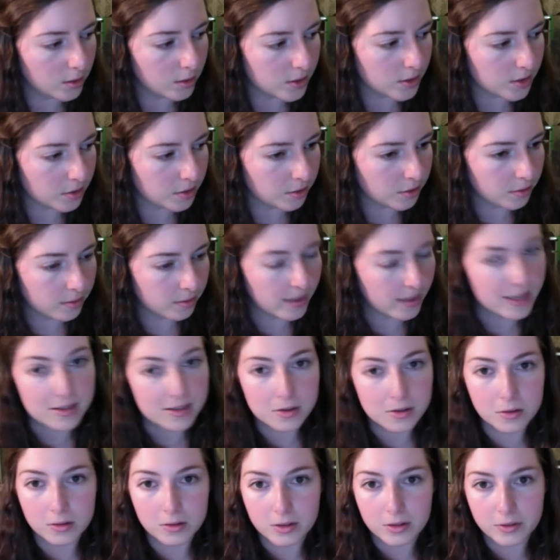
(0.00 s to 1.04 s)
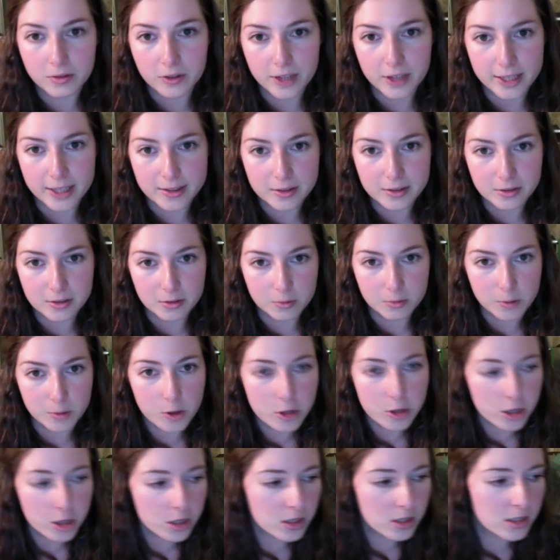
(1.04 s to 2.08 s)
So that's cool if you like to do
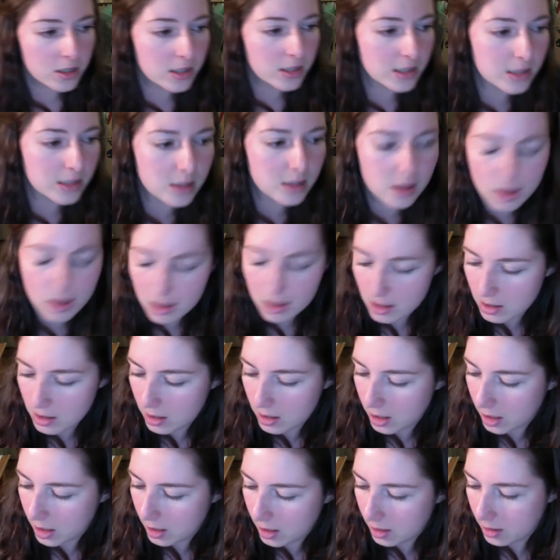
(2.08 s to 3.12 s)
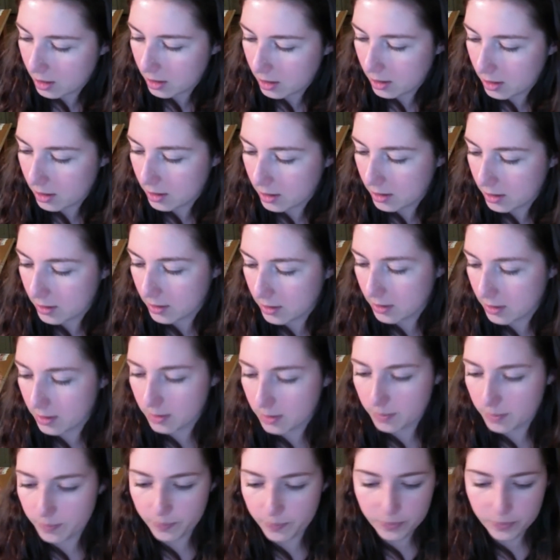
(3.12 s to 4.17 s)
washes.
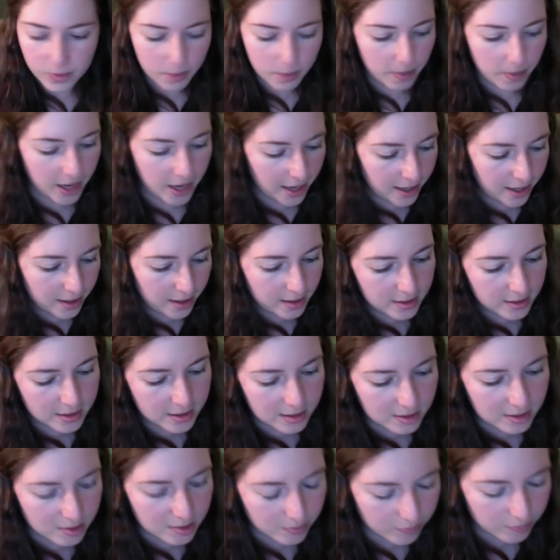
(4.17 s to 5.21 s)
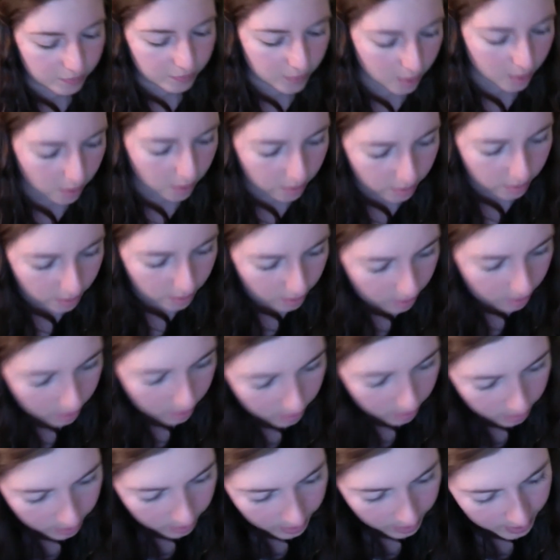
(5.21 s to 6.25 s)
The pans,
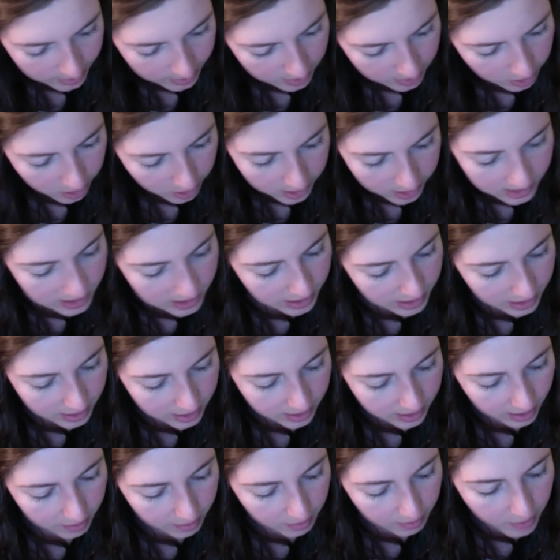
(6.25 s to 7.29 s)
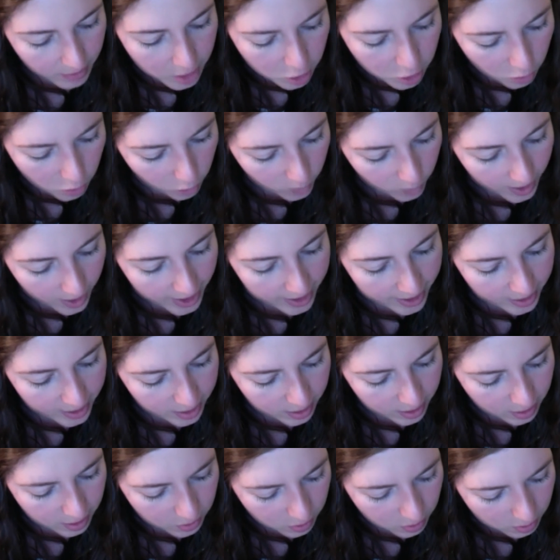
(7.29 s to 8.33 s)
as you can see, they're much
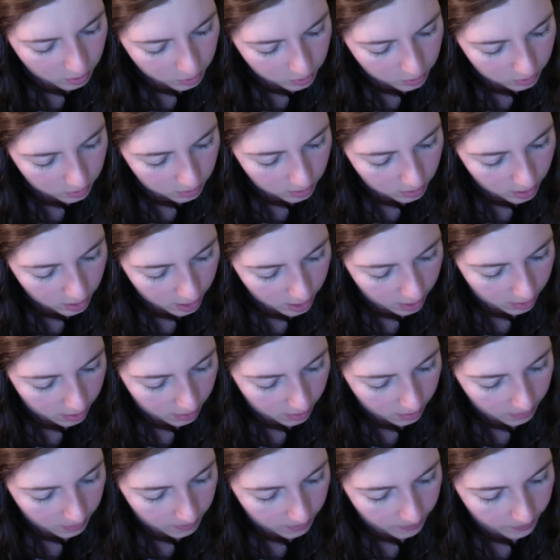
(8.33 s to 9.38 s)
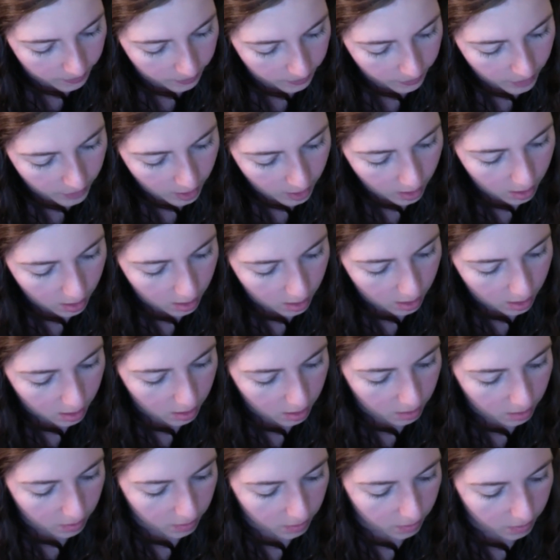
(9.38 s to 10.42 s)
wider than normal,
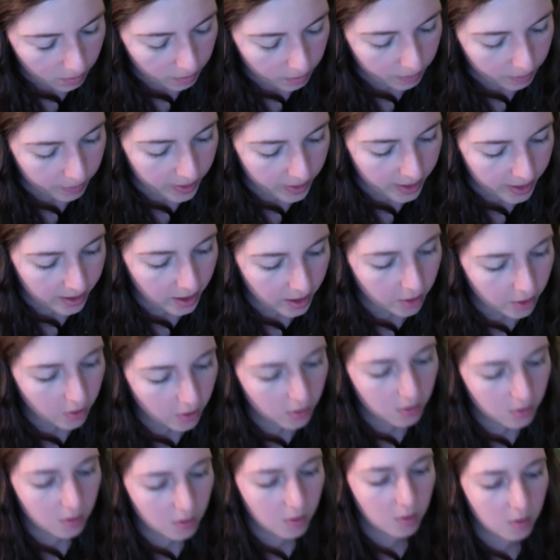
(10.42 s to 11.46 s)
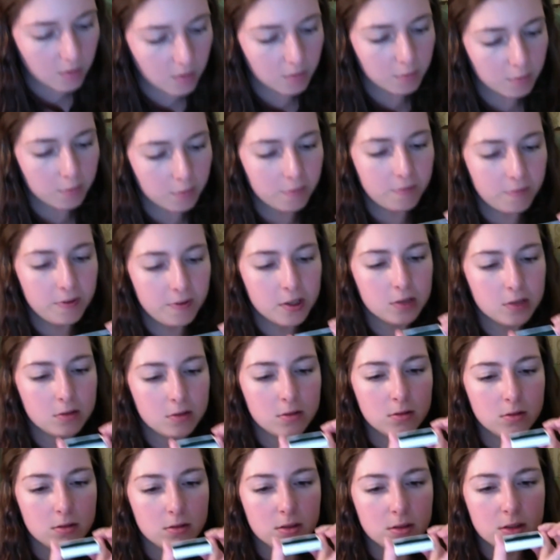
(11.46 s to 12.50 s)
but they're not
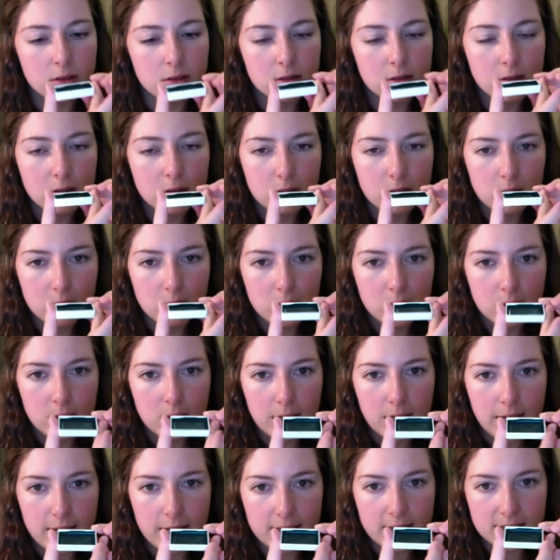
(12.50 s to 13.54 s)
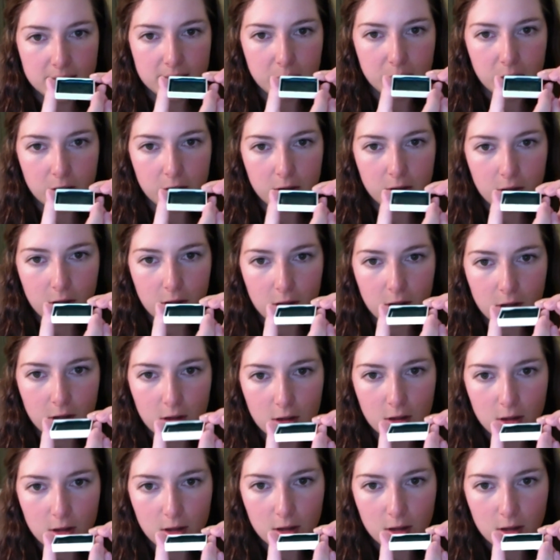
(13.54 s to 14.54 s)
filled as much.